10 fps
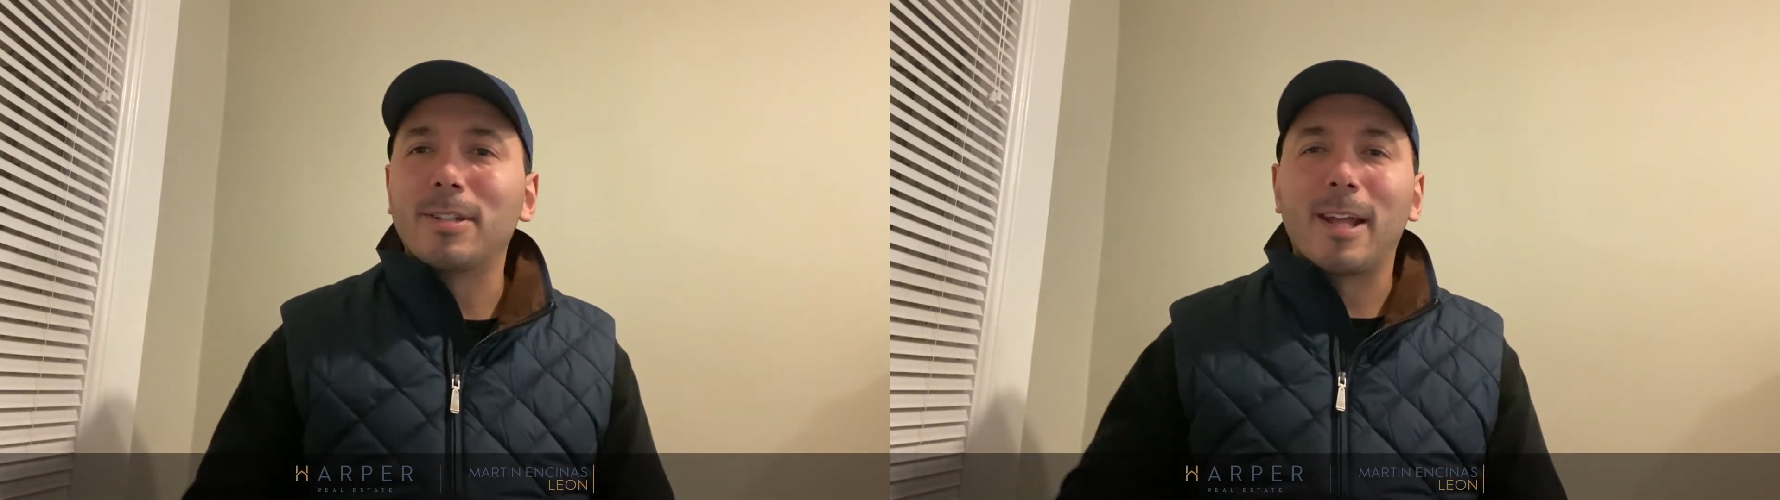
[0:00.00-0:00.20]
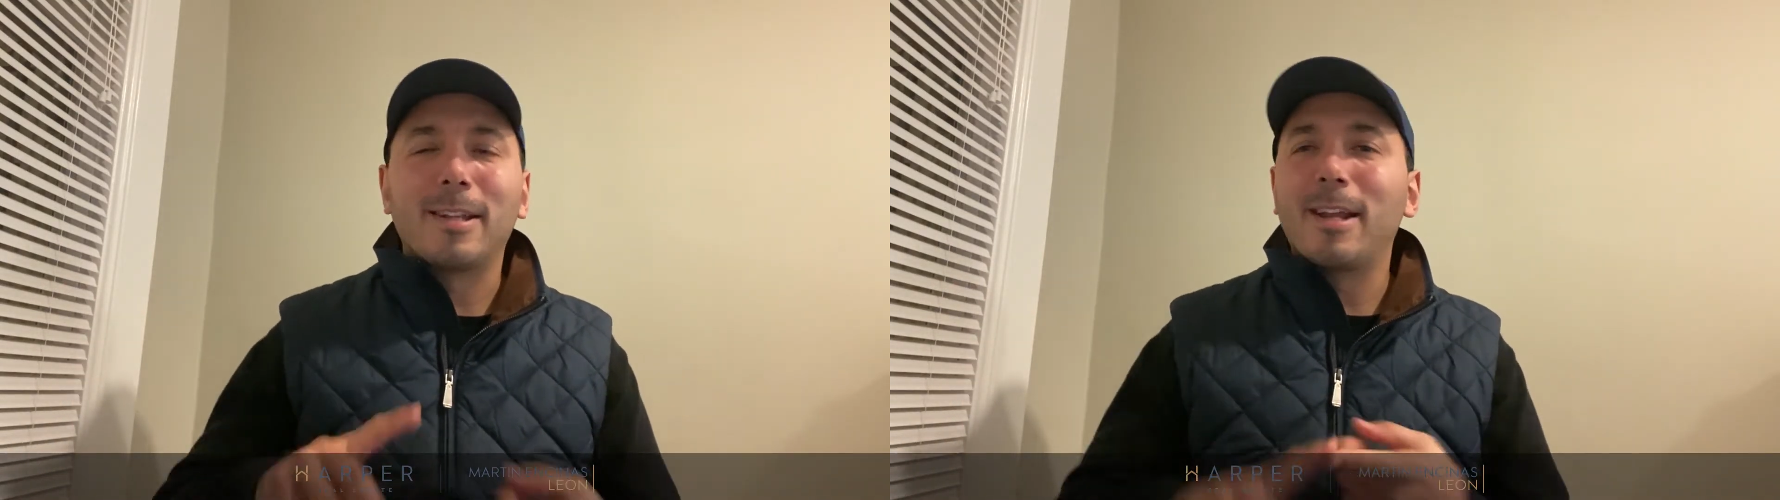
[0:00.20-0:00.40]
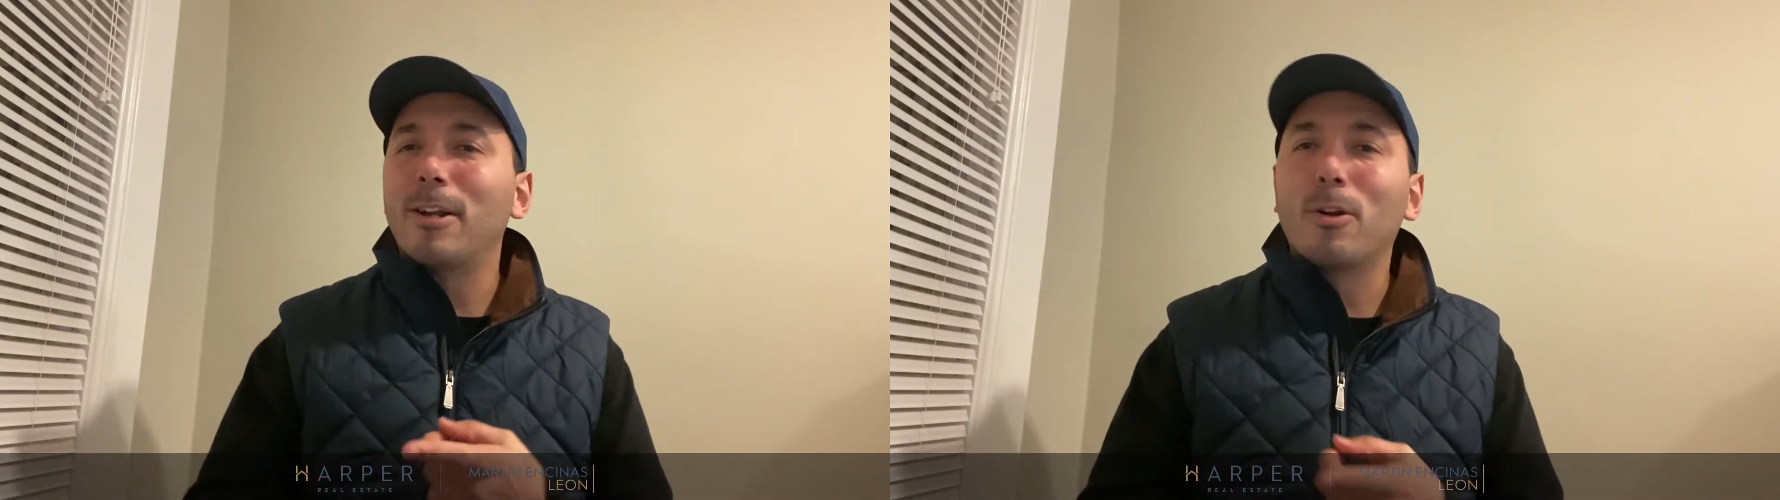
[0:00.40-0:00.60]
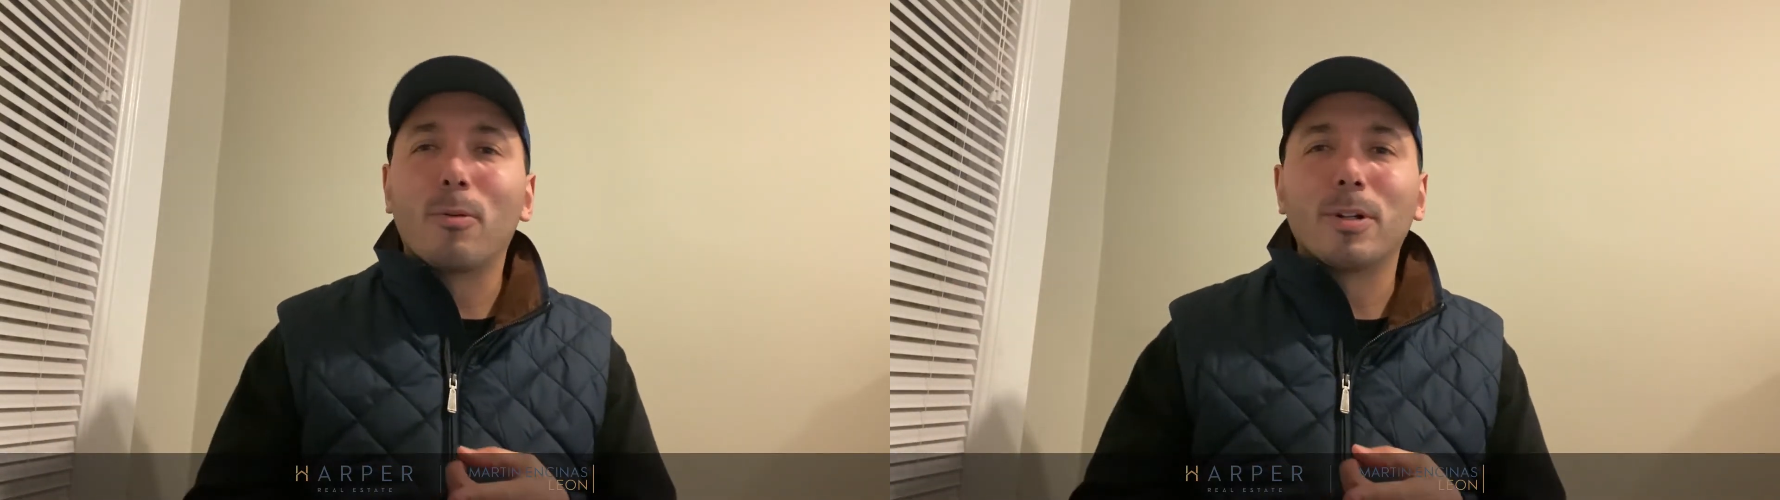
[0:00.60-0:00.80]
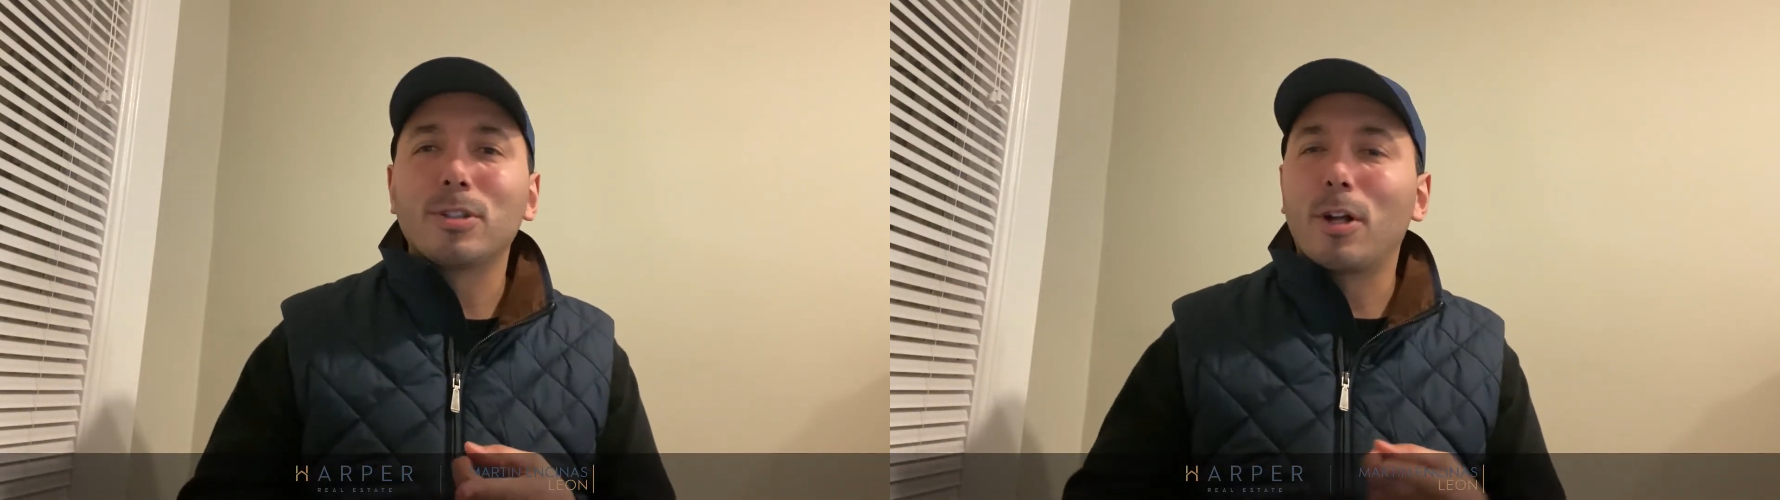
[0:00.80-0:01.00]
that they didn't know
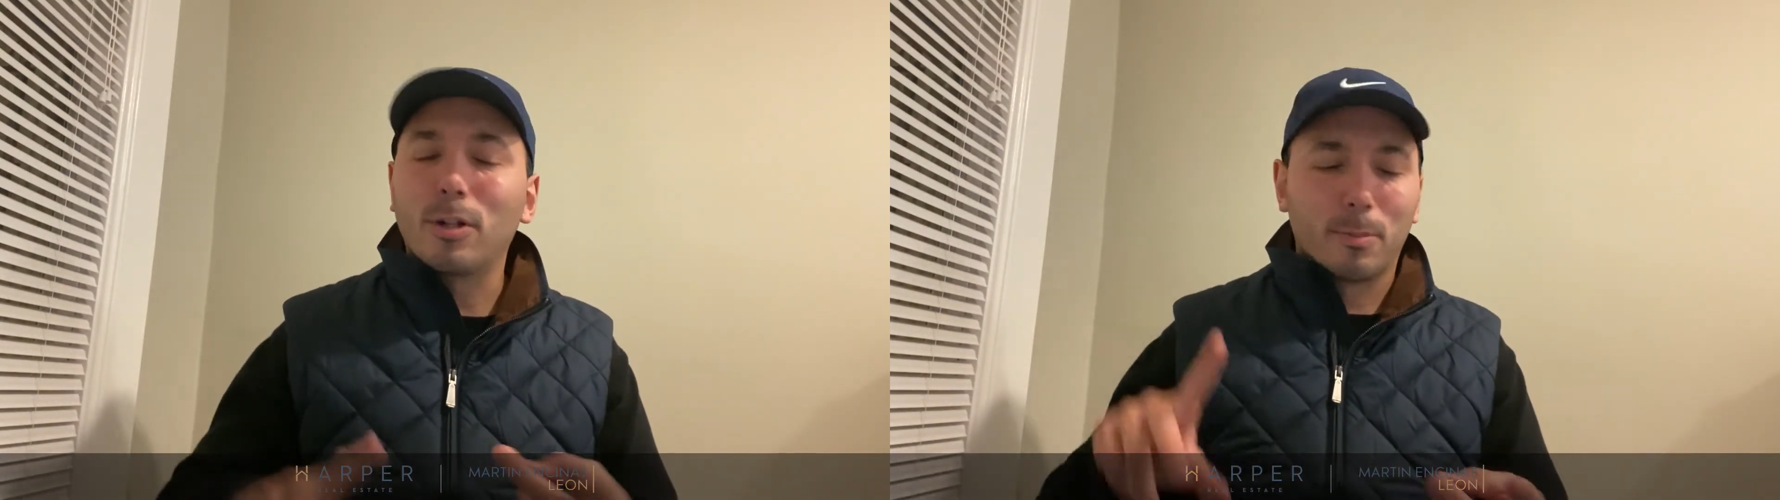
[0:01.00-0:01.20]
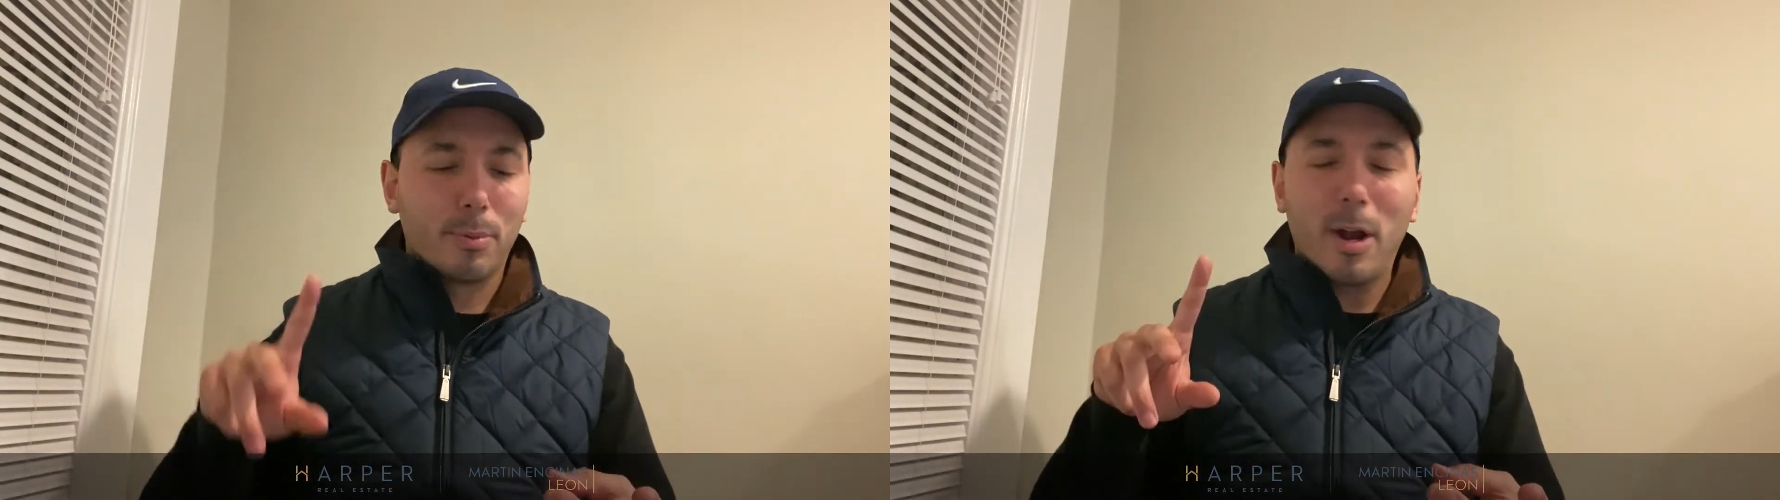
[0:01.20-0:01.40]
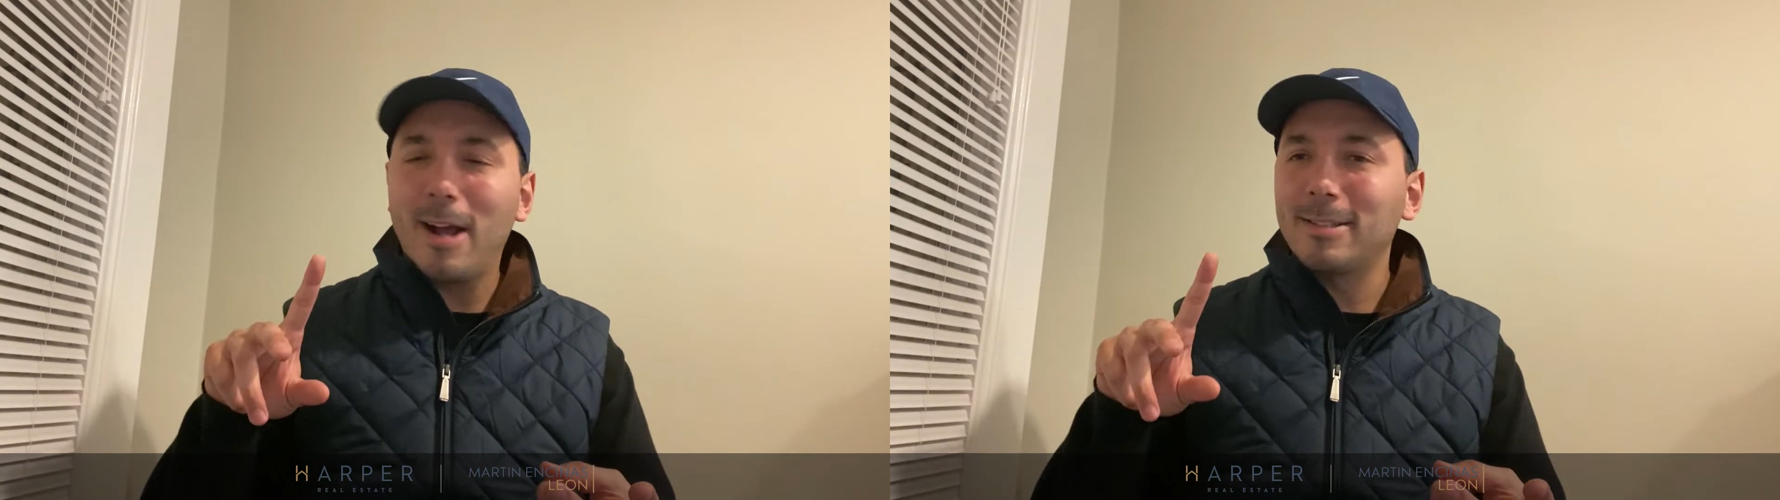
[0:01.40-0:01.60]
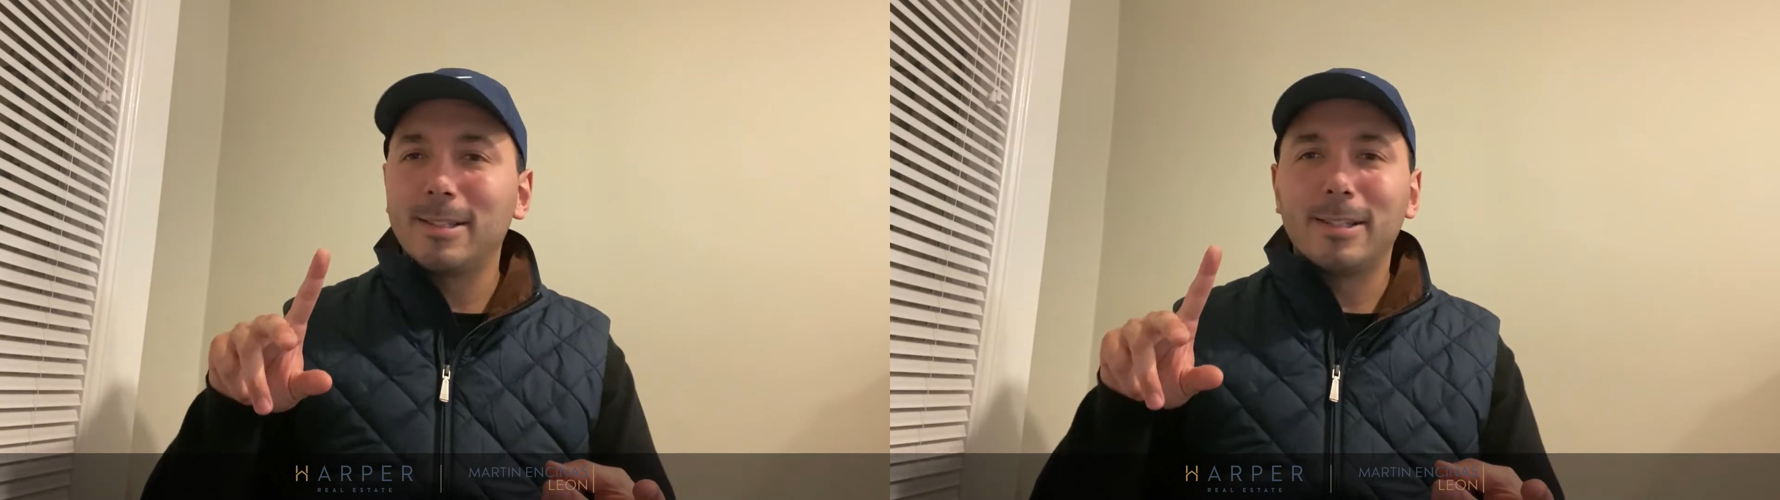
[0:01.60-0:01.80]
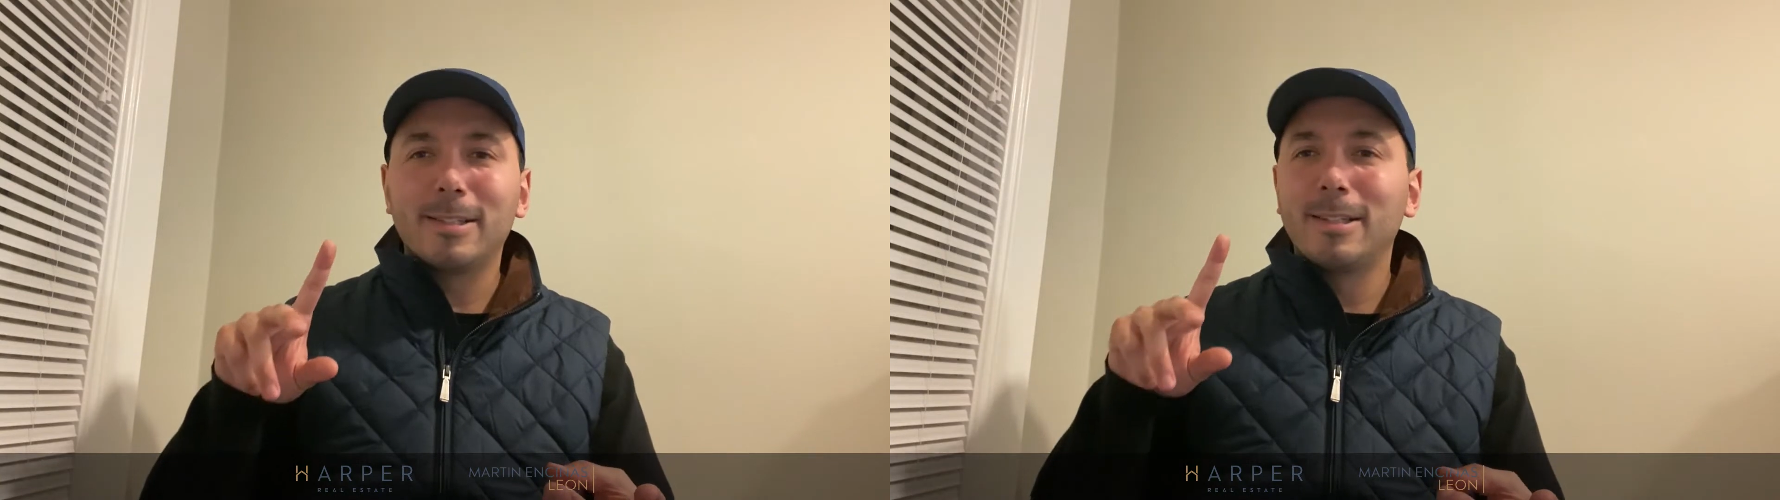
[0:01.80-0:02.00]
where to start the
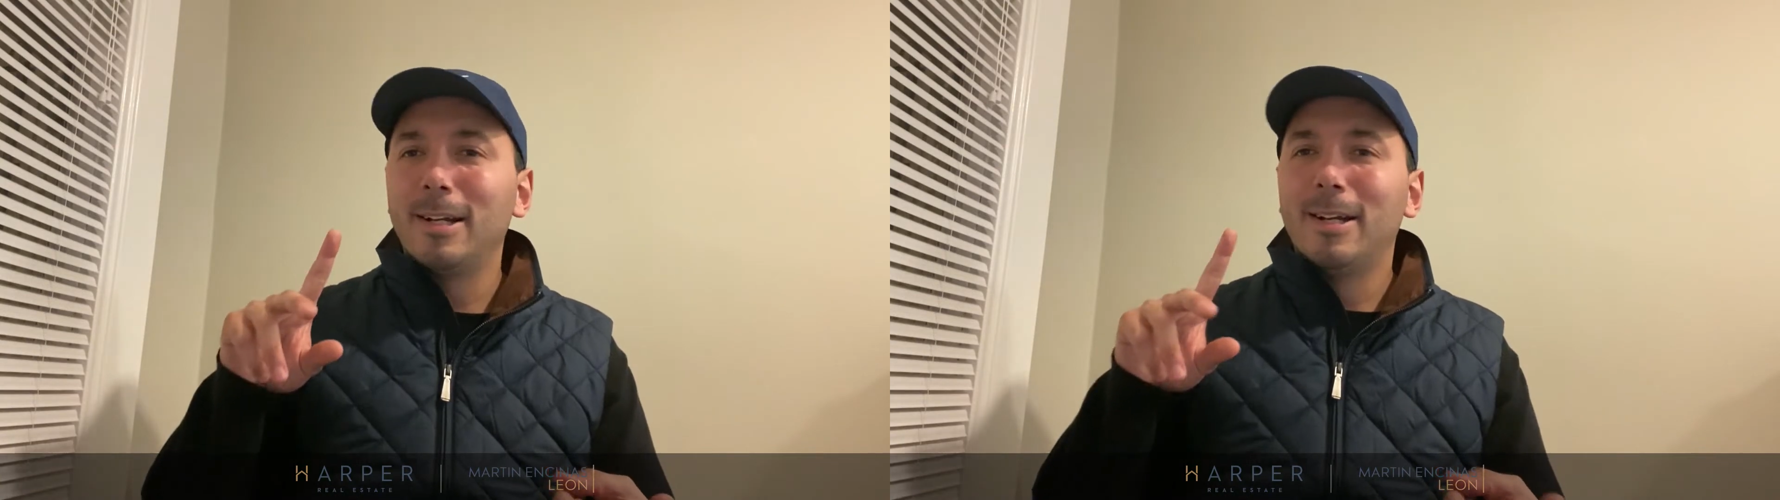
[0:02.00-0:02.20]
process,